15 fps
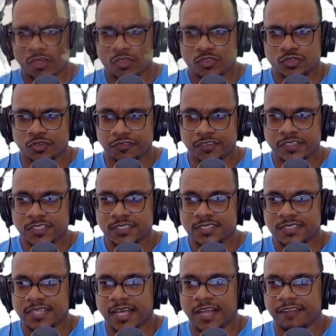So
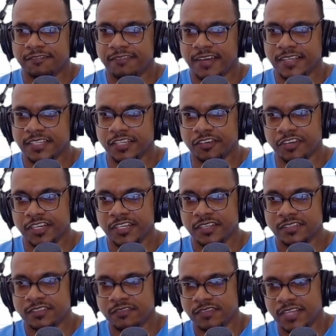first I'll find the
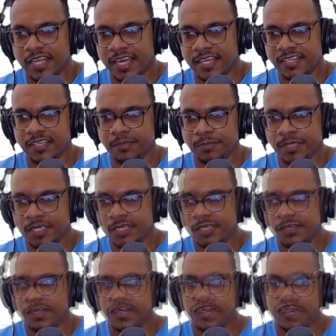gradient of the line AB,
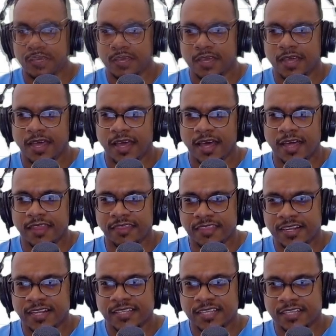and then
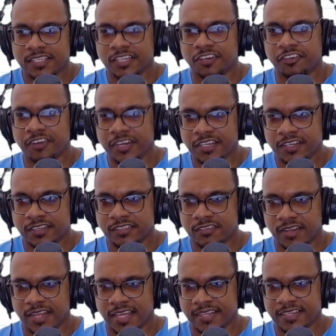I'll get the gradient of a
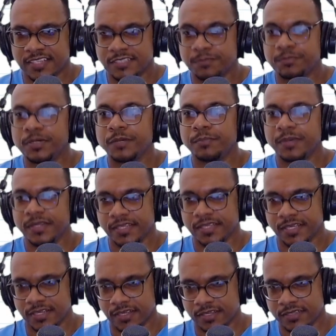line that's
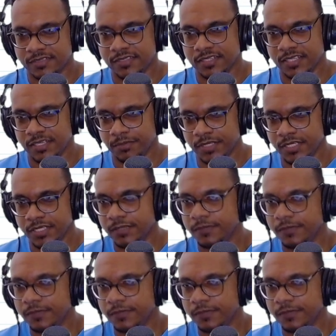perpendicular to AB.